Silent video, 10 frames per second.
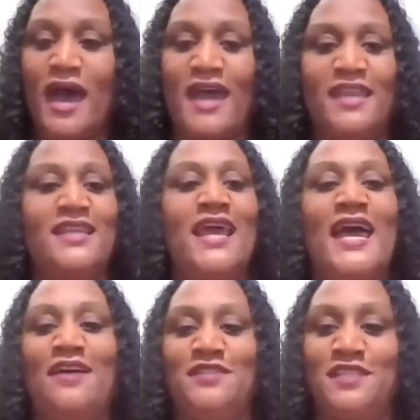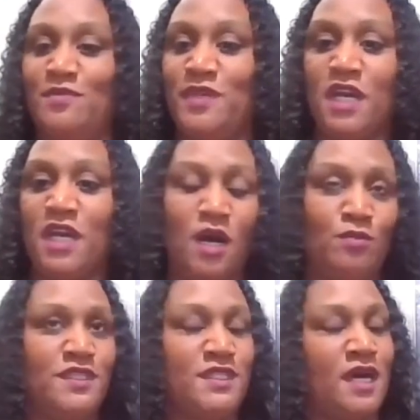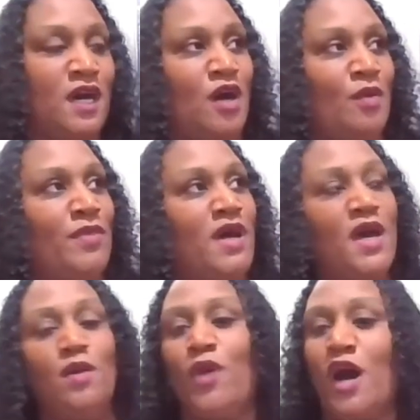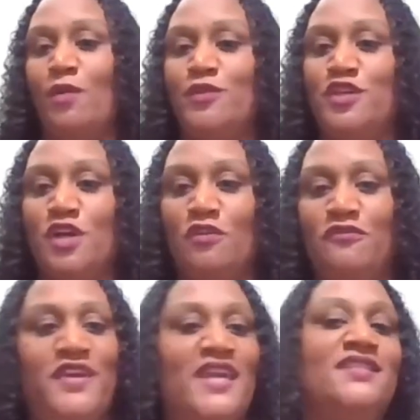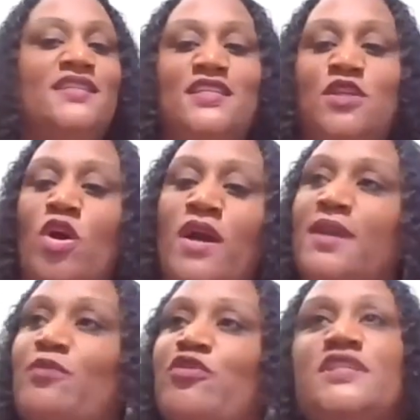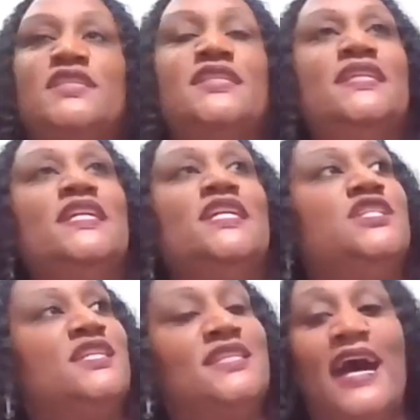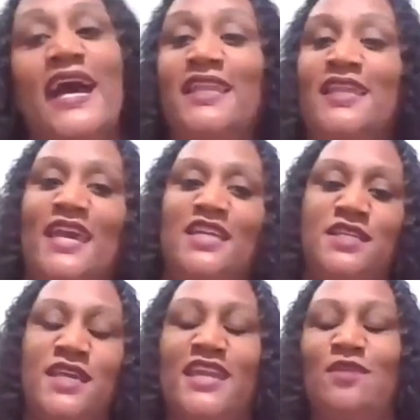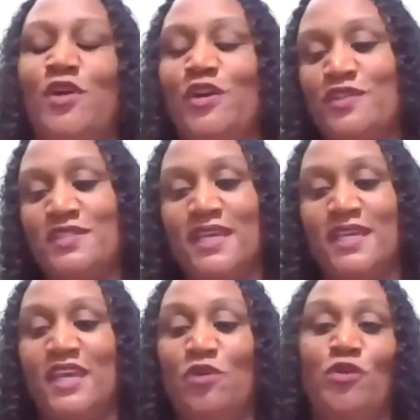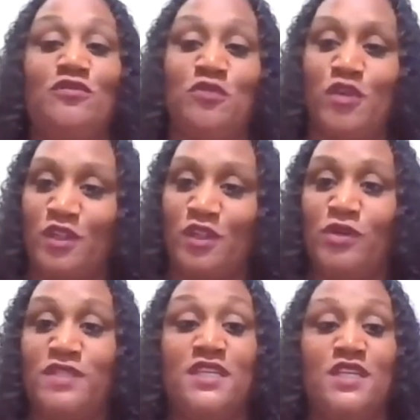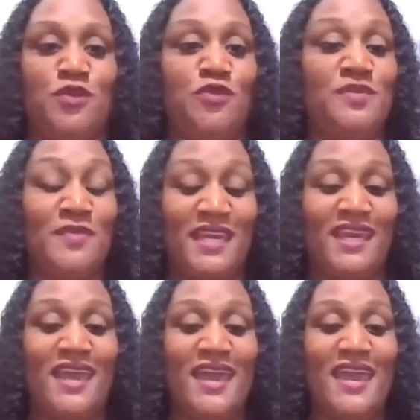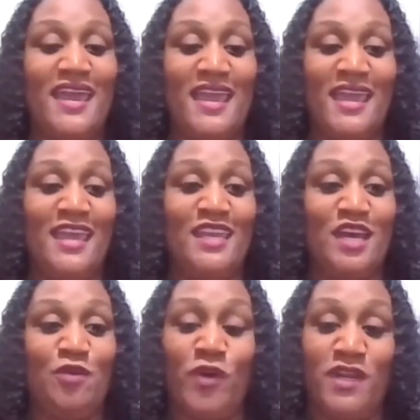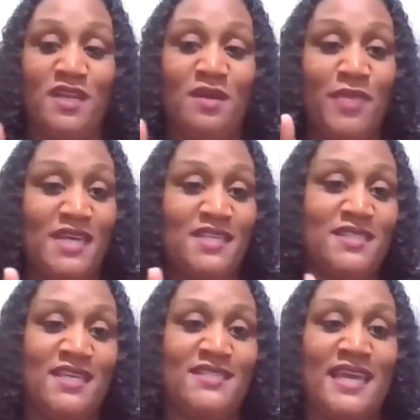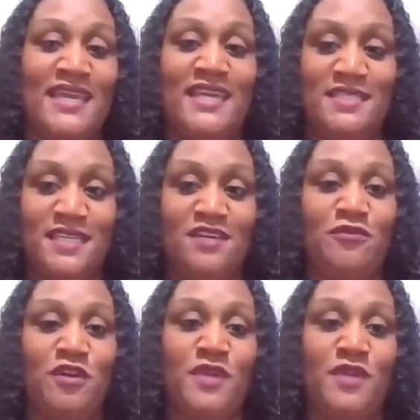I didn't have to become some fancy talking, prestigious, highly educated person in order for the Lord to use me. And one of the best things that he did for